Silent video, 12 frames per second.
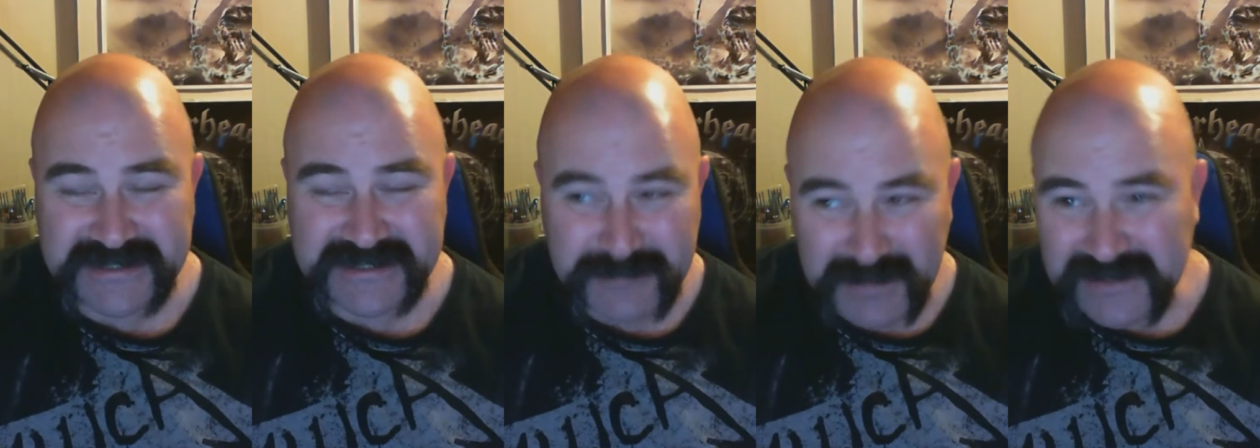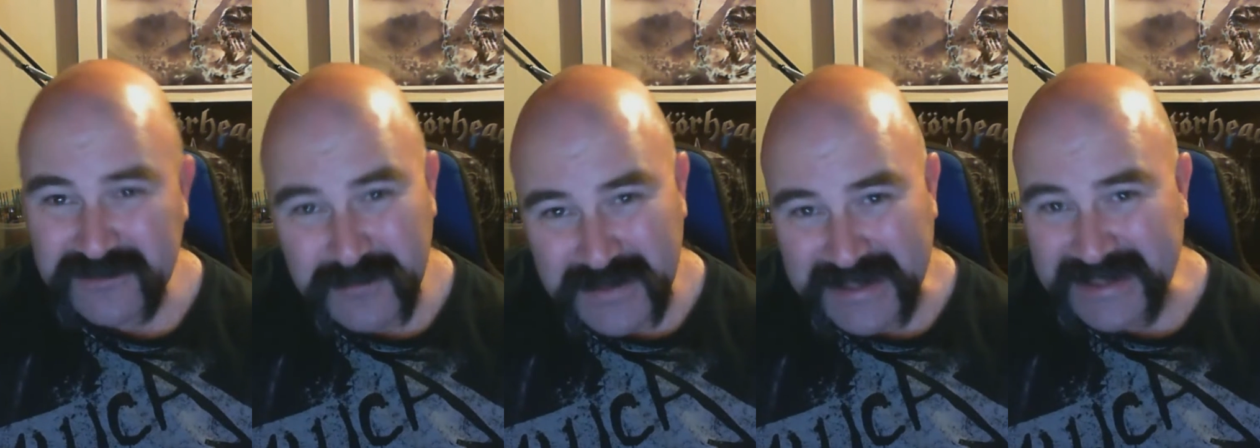in spite
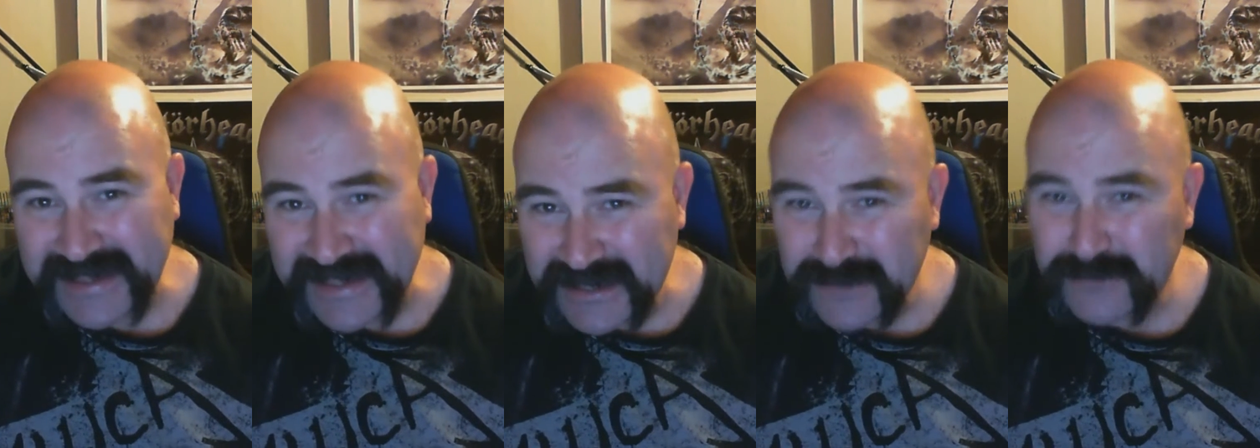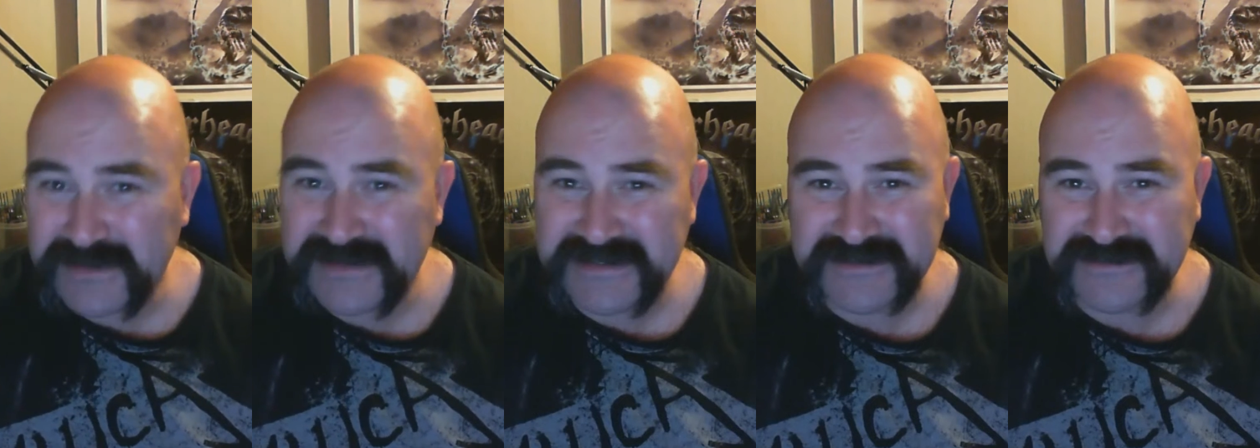of paying
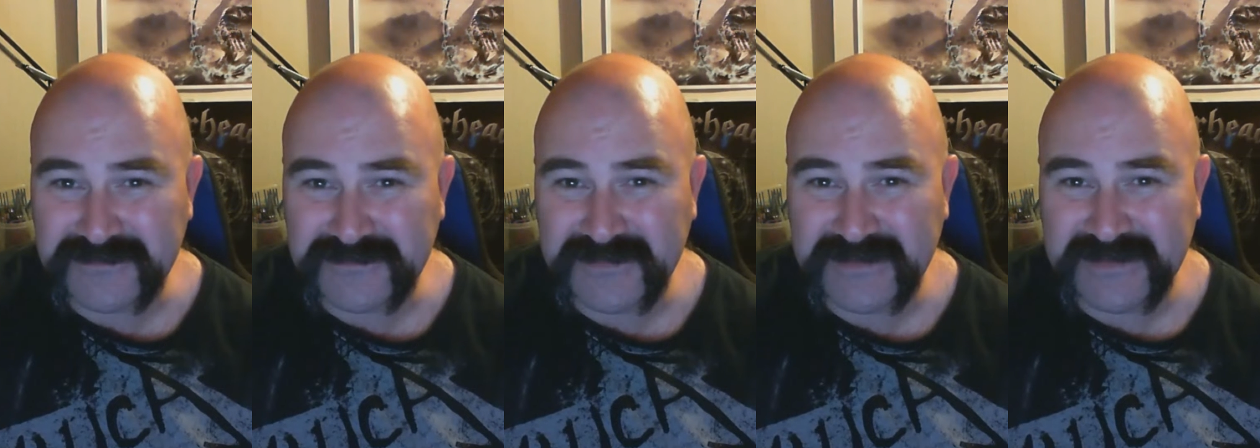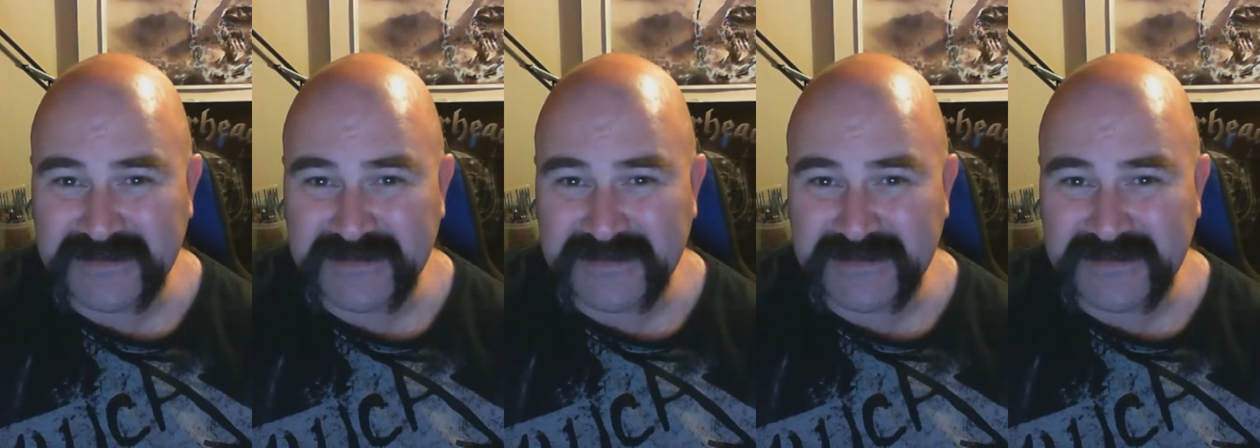equally to them.